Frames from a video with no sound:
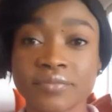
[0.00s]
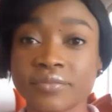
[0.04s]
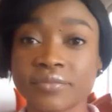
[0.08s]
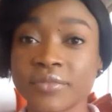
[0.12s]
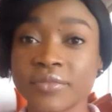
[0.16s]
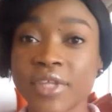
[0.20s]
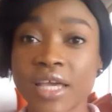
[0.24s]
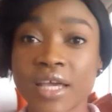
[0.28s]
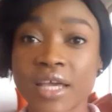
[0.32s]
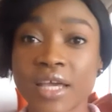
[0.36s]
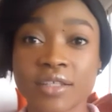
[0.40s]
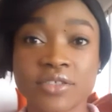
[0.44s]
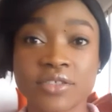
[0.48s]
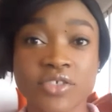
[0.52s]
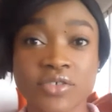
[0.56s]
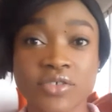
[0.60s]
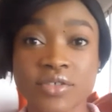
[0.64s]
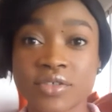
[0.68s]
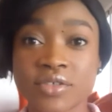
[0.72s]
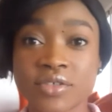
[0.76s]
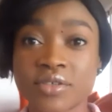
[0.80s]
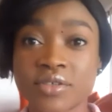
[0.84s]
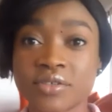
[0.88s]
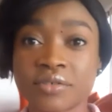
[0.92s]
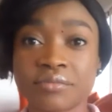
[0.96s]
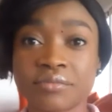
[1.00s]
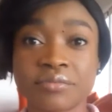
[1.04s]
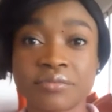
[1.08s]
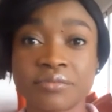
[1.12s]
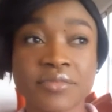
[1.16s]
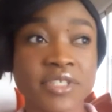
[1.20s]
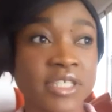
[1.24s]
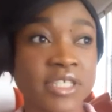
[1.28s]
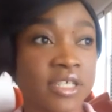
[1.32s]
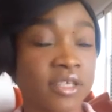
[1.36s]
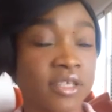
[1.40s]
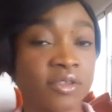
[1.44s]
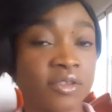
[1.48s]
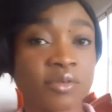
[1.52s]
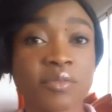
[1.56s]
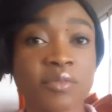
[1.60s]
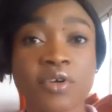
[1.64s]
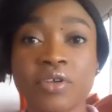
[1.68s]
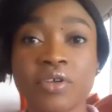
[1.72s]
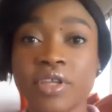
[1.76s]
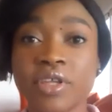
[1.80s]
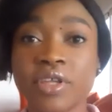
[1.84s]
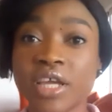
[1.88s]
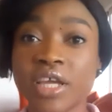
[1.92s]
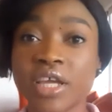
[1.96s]
that just say in the
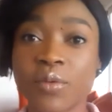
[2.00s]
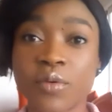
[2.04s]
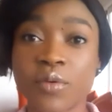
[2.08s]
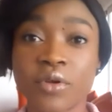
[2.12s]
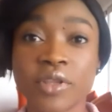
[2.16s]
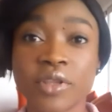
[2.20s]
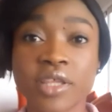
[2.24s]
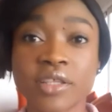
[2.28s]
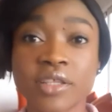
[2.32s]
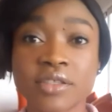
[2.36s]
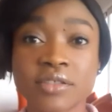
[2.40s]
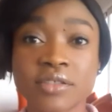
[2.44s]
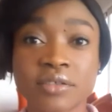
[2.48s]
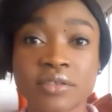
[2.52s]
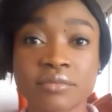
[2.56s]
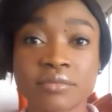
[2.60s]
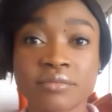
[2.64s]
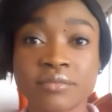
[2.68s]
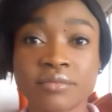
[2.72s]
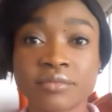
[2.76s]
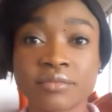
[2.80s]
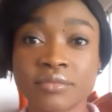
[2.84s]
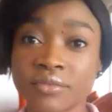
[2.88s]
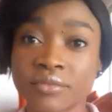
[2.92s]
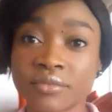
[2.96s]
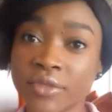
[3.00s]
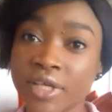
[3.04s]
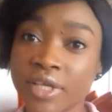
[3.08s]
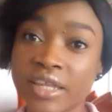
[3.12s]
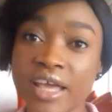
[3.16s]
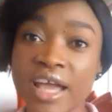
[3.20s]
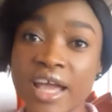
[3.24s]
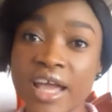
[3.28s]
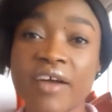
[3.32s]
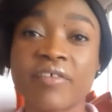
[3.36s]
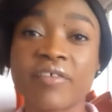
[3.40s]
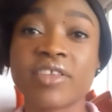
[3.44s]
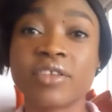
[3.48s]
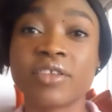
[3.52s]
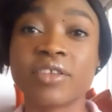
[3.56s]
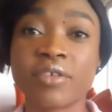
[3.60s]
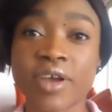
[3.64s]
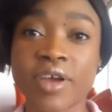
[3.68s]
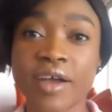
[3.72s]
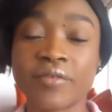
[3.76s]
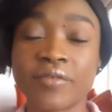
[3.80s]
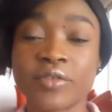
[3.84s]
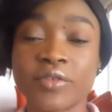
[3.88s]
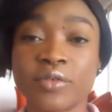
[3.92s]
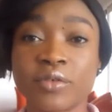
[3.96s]
morning, I want it, and have it in the
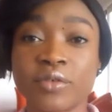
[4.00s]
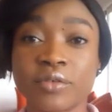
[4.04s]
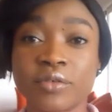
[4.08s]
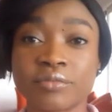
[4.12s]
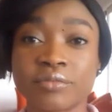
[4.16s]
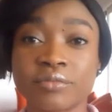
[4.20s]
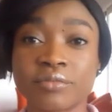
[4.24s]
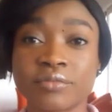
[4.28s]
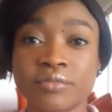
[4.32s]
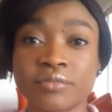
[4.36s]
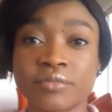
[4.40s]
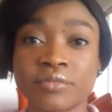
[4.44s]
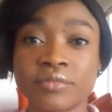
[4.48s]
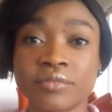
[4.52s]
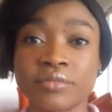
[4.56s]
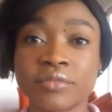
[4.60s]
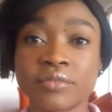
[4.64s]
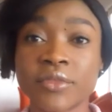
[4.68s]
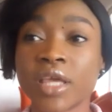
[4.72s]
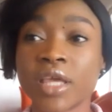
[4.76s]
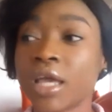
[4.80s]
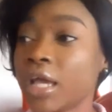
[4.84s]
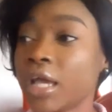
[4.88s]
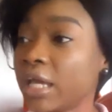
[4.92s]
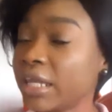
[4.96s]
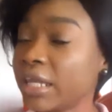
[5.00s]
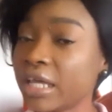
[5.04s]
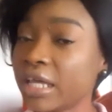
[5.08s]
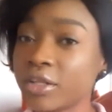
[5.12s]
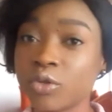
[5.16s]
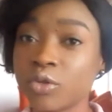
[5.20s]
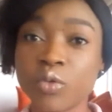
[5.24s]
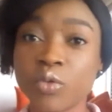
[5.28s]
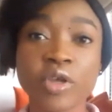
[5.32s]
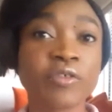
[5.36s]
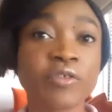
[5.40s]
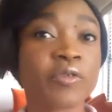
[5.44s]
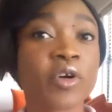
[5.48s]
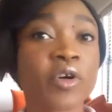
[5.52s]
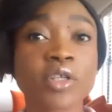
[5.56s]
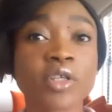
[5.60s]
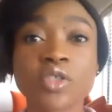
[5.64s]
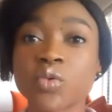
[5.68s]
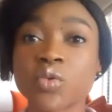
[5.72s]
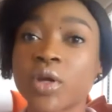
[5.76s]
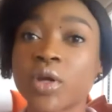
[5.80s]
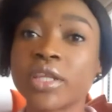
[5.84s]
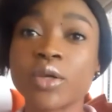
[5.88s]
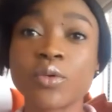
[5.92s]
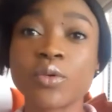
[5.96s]
afternoon. And I do it for
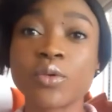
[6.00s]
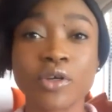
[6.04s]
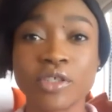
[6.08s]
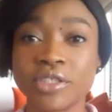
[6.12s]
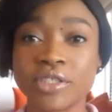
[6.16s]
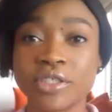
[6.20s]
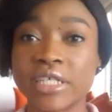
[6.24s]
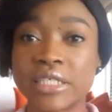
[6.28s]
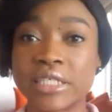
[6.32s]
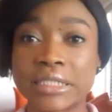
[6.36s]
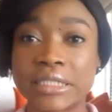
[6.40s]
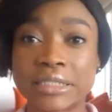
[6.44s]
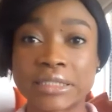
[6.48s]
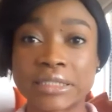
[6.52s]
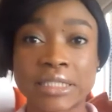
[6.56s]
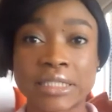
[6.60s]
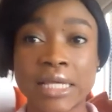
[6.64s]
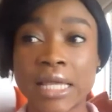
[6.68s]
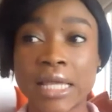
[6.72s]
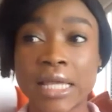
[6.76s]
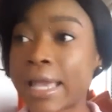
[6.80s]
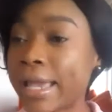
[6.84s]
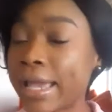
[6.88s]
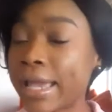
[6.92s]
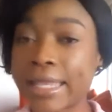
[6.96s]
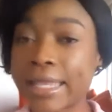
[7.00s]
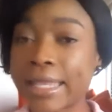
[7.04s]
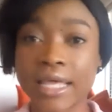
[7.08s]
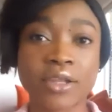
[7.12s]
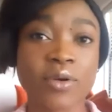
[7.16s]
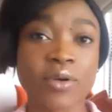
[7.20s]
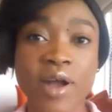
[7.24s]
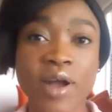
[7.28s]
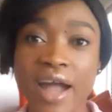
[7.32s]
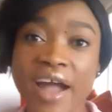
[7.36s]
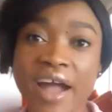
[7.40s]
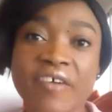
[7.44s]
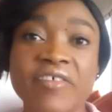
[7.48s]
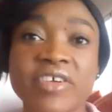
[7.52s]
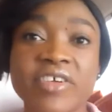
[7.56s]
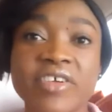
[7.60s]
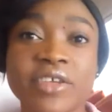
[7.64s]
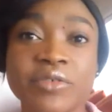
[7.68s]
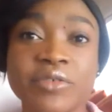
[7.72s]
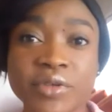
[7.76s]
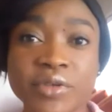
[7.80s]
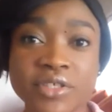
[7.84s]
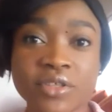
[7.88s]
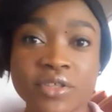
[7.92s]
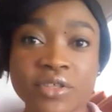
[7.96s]
21 days, and I don't have any
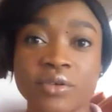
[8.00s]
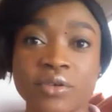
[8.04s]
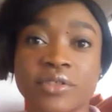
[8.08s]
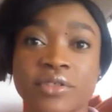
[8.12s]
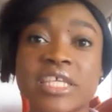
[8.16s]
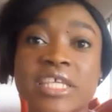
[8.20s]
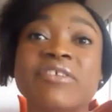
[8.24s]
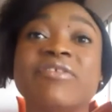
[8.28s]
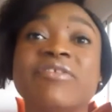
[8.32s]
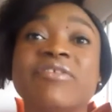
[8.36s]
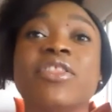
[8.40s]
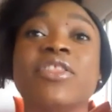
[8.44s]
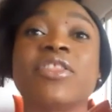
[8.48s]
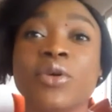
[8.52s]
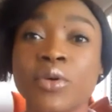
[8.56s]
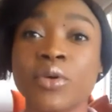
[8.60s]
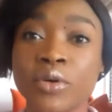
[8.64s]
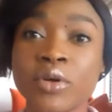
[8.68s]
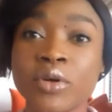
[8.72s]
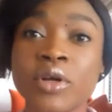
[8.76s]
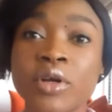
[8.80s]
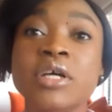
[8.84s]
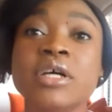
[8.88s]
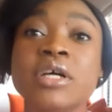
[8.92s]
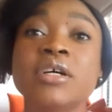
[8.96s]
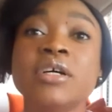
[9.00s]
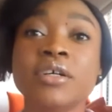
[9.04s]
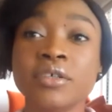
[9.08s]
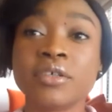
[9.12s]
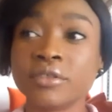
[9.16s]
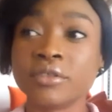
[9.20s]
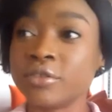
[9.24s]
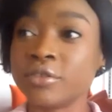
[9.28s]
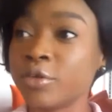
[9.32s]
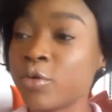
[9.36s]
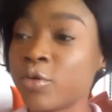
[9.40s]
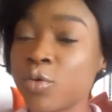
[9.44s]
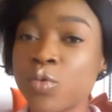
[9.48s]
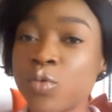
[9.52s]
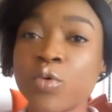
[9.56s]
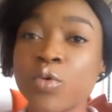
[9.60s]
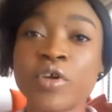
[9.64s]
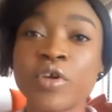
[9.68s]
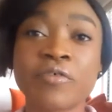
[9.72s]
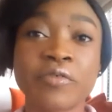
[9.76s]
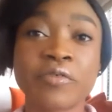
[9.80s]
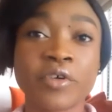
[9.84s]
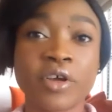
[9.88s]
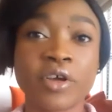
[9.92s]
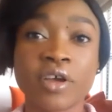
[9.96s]
results, even though
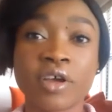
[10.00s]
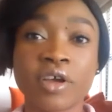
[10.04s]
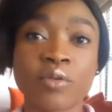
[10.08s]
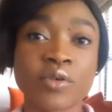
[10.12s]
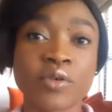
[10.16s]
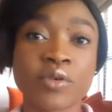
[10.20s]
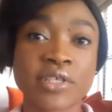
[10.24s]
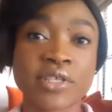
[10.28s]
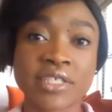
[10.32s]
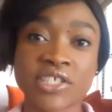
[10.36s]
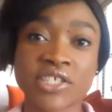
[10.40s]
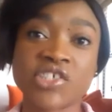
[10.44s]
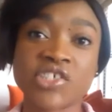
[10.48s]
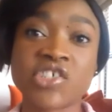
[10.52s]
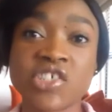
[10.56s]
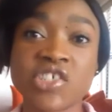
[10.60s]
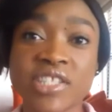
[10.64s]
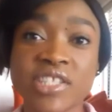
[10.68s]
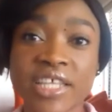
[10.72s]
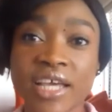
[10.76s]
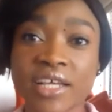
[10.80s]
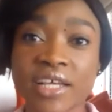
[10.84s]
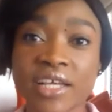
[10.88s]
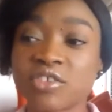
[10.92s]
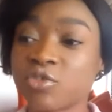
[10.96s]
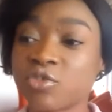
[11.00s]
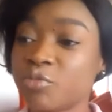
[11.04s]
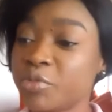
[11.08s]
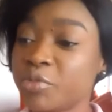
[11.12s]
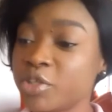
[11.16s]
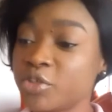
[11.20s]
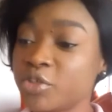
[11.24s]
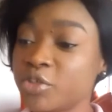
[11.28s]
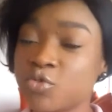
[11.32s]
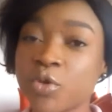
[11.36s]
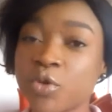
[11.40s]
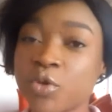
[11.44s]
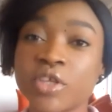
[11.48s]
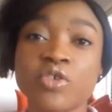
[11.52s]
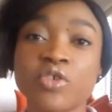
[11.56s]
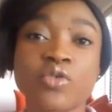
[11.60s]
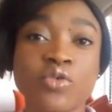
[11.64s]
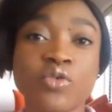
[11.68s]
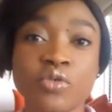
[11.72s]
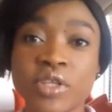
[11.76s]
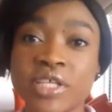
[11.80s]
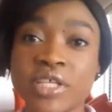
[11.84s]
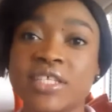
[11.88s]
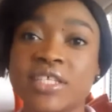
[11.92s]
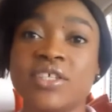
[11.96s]
whoever was teaching that told me, you
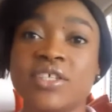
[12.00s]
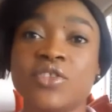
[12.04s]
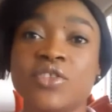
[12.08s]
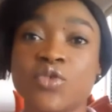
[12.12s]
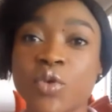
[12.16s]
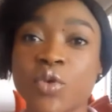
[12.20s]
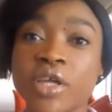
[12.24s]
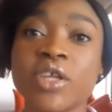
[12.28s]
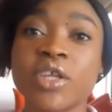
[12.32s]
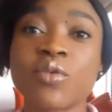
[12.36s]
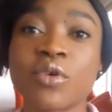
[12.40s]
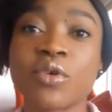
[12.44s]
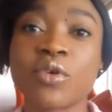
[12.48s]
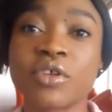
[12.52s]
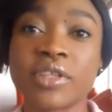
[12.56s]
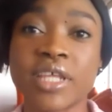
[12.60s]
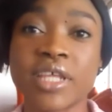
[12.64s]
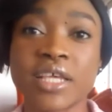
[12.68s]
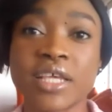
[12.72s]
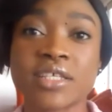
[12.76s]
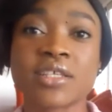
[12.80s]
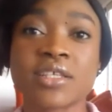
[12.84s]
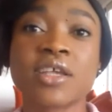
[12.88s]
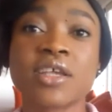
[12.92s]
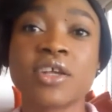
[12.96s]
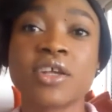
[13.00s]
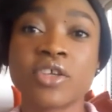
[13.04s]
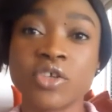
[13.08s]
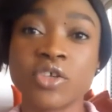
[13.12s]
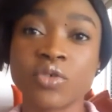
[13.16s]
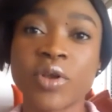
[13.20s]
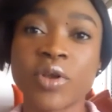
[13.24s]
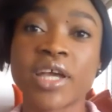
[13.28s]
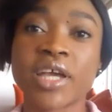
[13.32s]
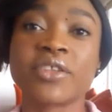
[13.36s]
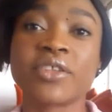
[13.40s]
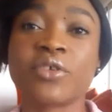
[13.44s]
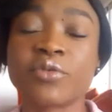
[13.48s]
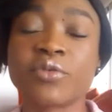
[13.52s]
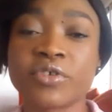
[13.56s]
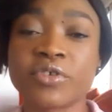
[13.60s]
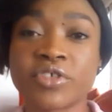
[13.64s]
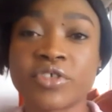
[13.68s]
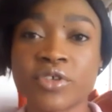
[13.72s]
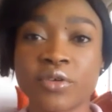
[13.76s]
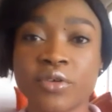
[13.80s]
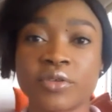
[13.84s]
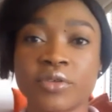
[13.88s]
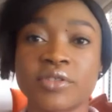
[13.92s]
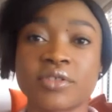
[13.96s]
do this in 21 days, you get the
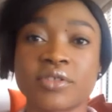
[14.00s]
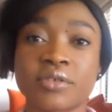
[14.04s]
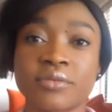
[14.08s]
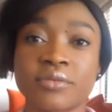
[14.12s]
result.